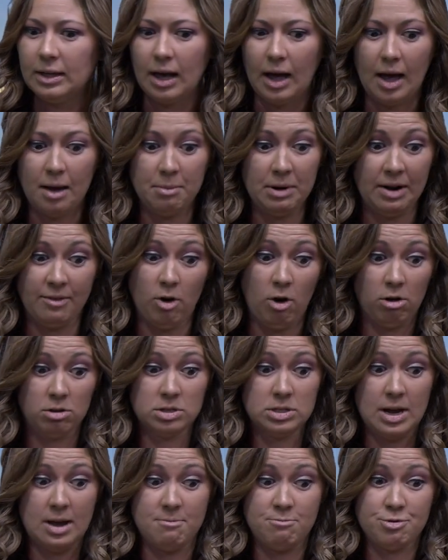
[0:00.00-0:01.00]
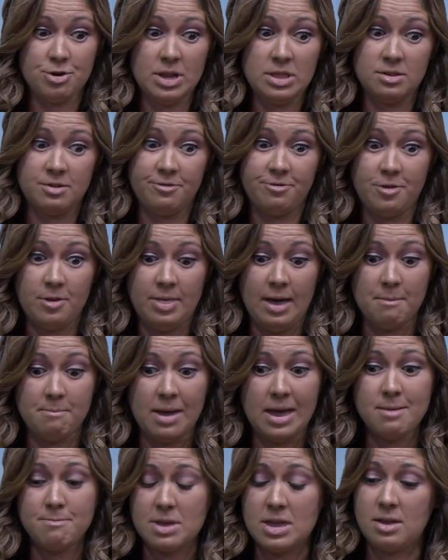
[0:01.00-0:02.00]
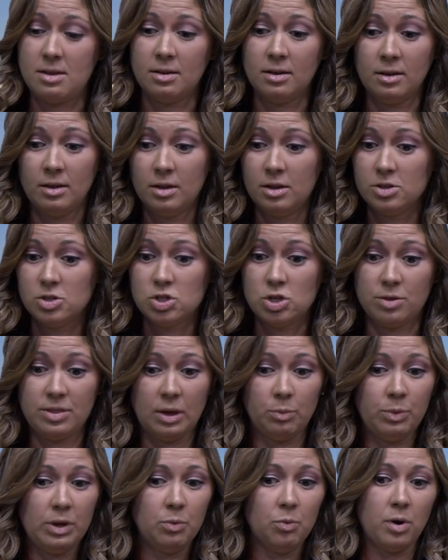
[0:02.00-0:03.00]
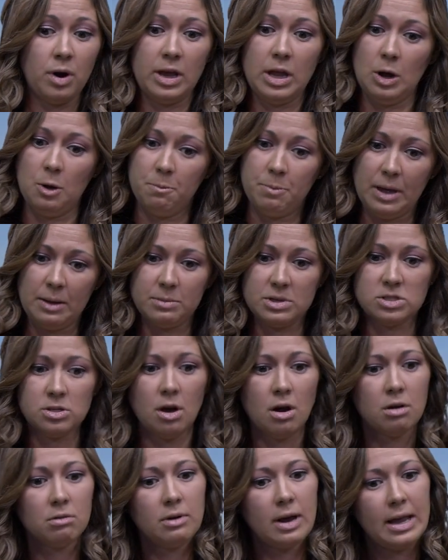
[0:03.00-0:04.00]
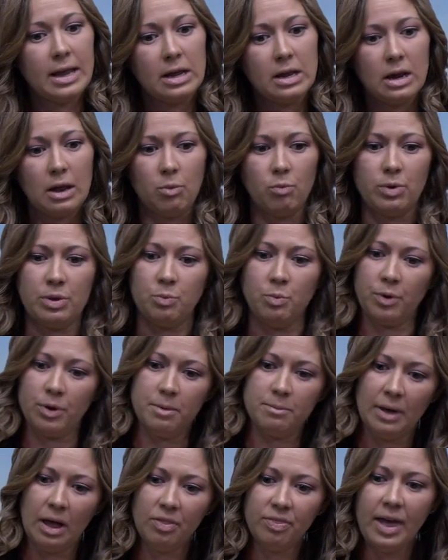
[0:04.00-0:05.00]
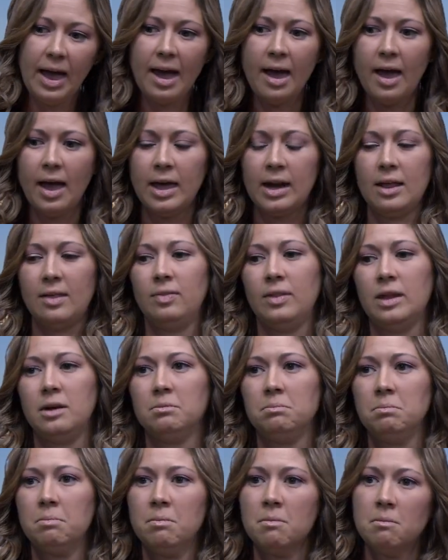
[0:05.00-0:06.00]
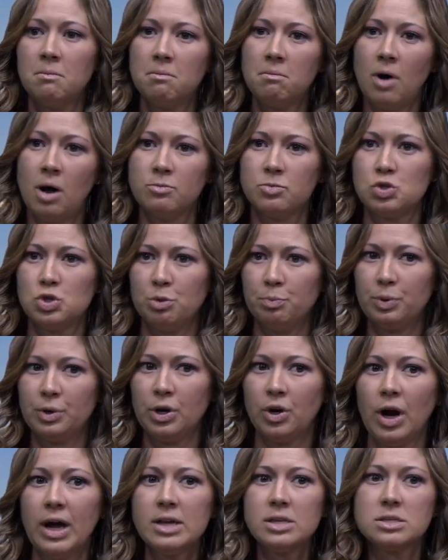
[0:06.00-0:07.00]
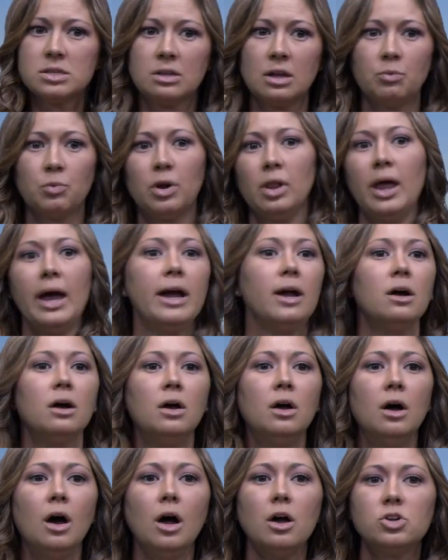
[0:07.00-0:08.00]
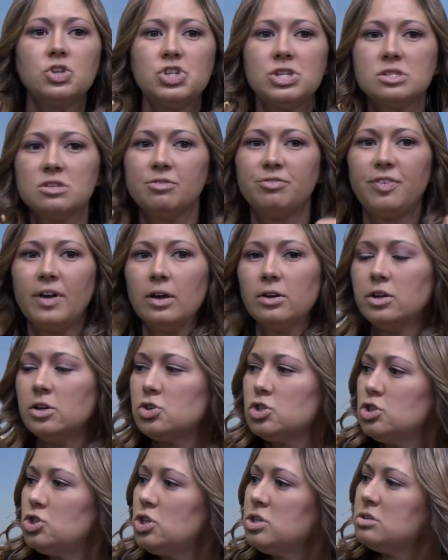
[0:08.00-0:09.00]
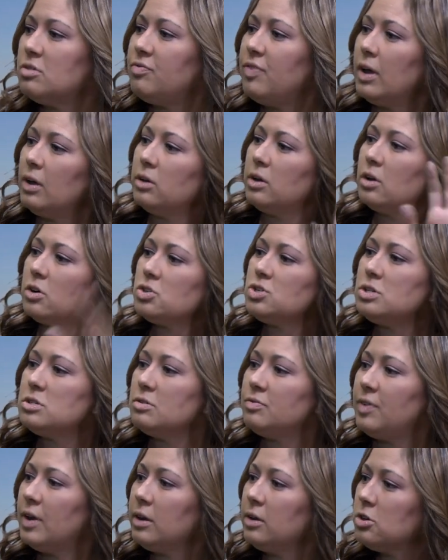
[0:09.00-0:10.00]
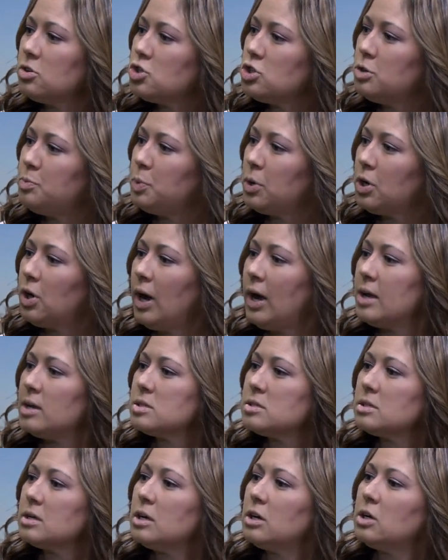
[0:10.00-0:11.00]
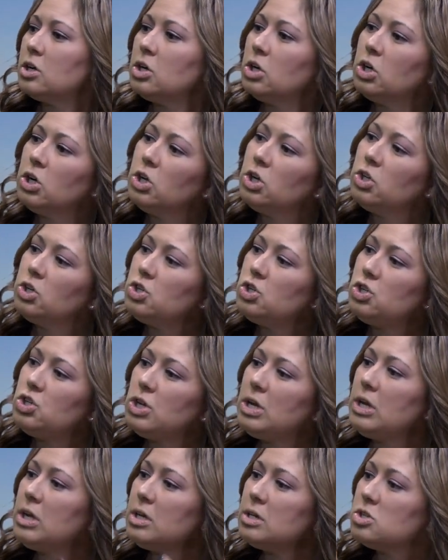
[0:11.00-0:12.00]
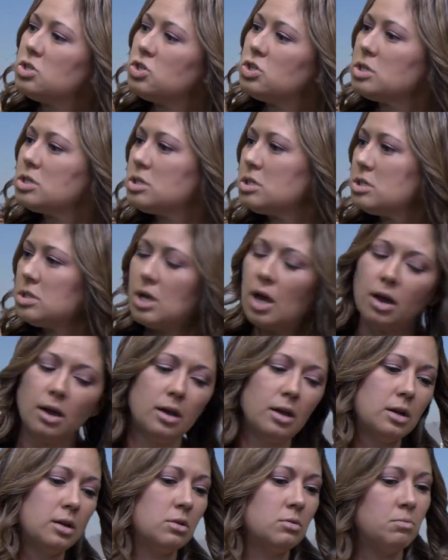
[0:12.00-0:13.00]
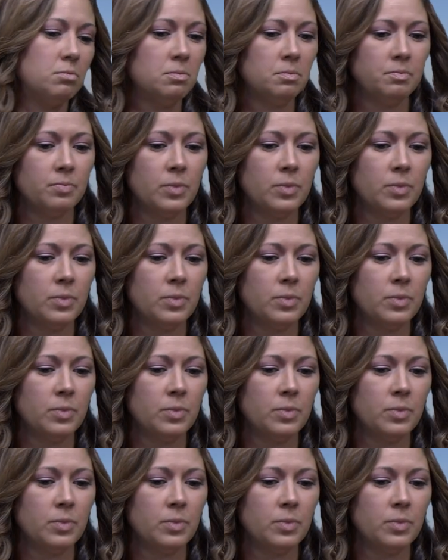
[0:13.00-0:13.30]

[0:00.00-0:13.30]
I'm gonna have a hard time breathing for that baby. So then we worry, baby's heart rate, we worry about that, and then moms don't progress, and then we're like, oh, she's a failure. She's a failure. She's a failure to progress. Like, she is just stuck. And